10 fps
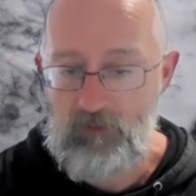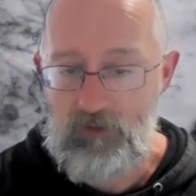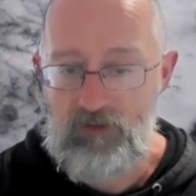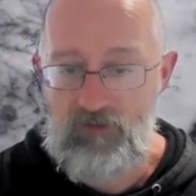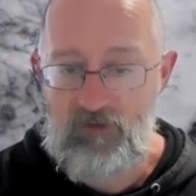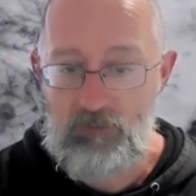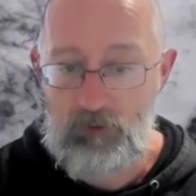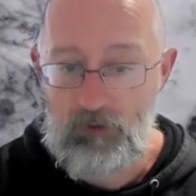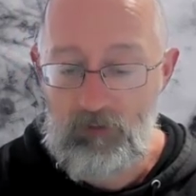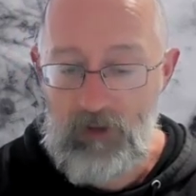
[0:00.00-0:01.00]
you've got a disc
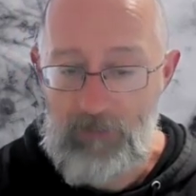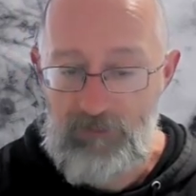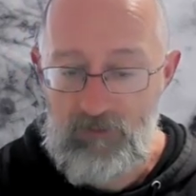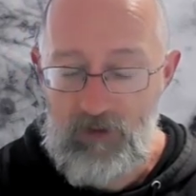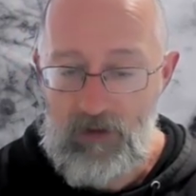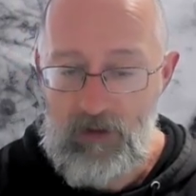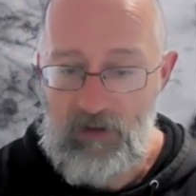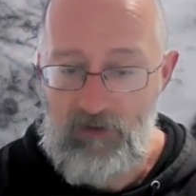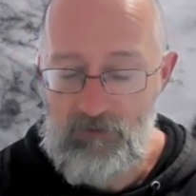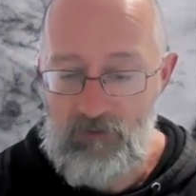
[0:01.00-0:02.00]
prolapse,
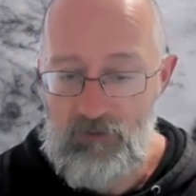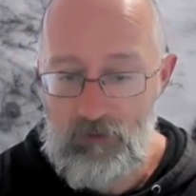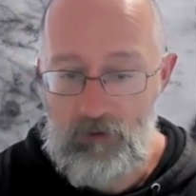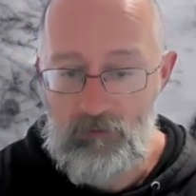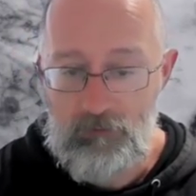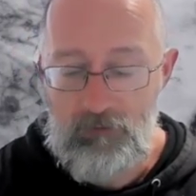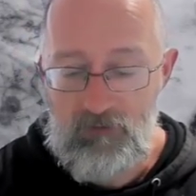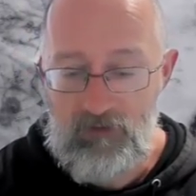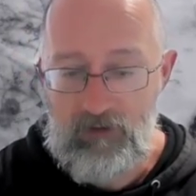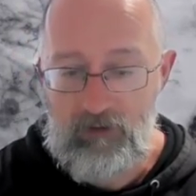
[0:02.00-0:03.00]
and so the nerve
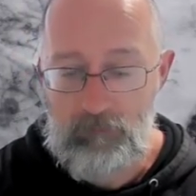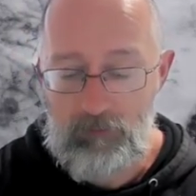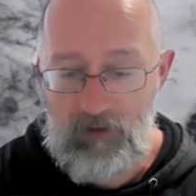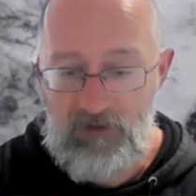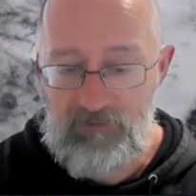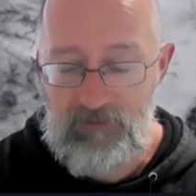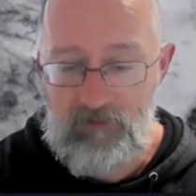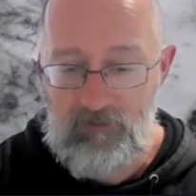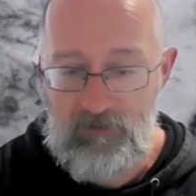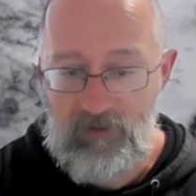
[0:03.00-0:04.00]
root's getting compressed,
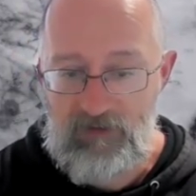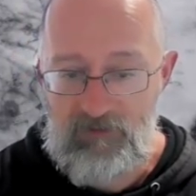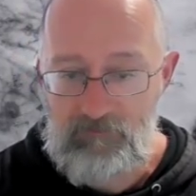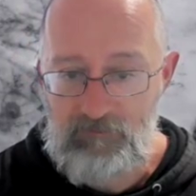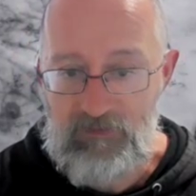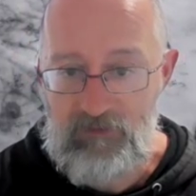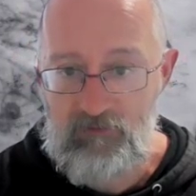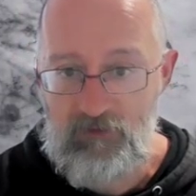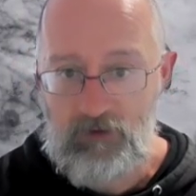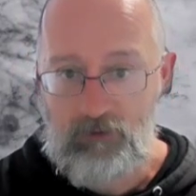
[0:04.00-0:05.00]
and so that's
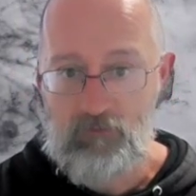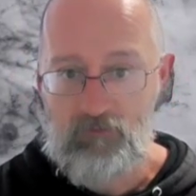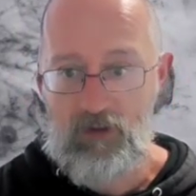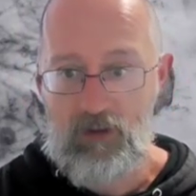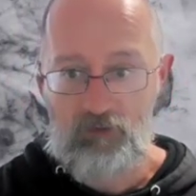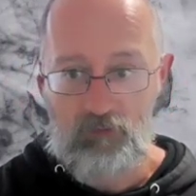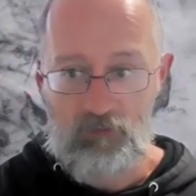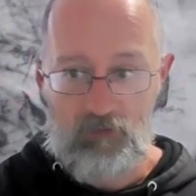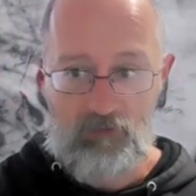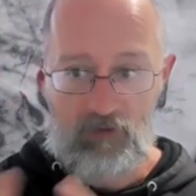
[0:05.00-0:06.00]
interfering with the actual
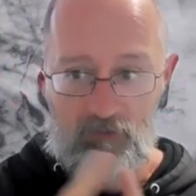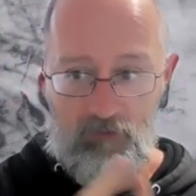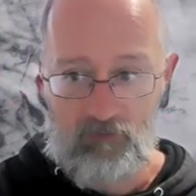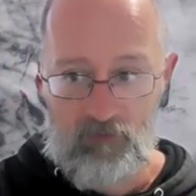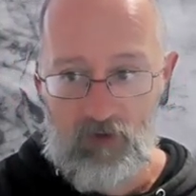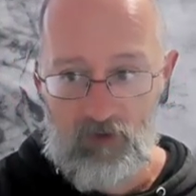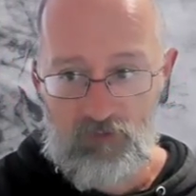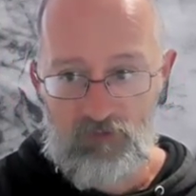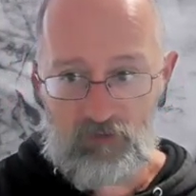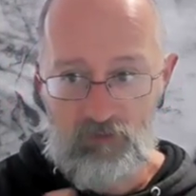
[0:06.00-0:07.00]
conduction of
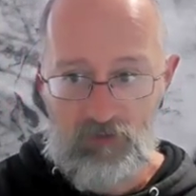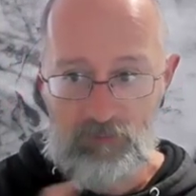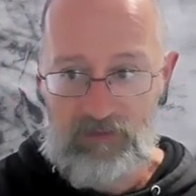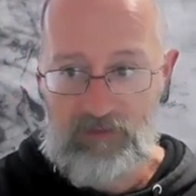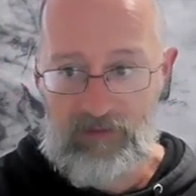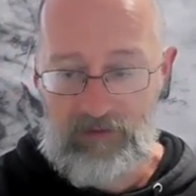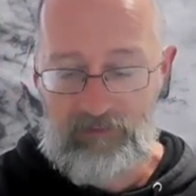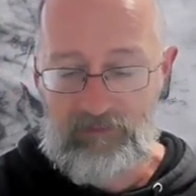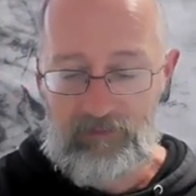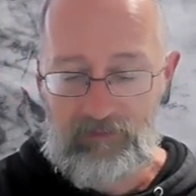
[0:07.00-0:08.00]
signals coming
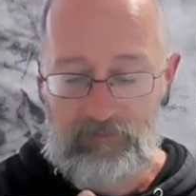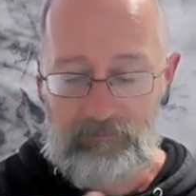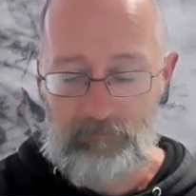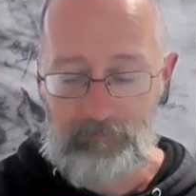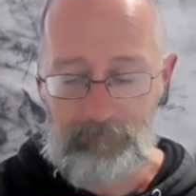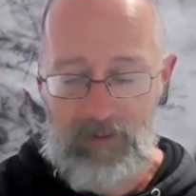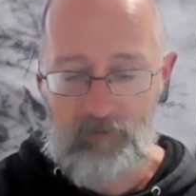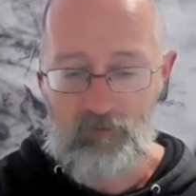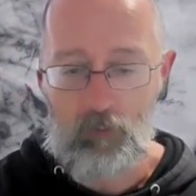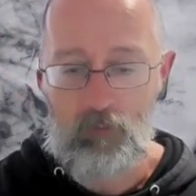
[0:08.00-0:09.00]
back
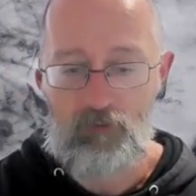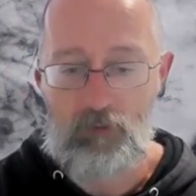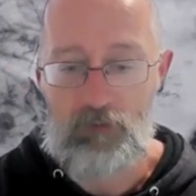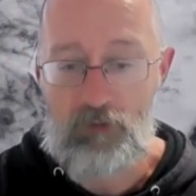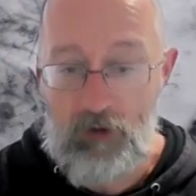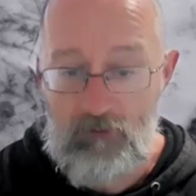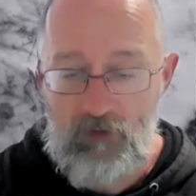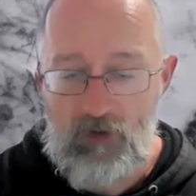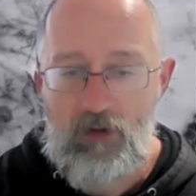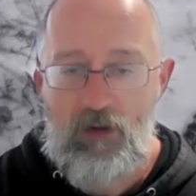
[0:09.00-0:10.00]
and forward from the nerve.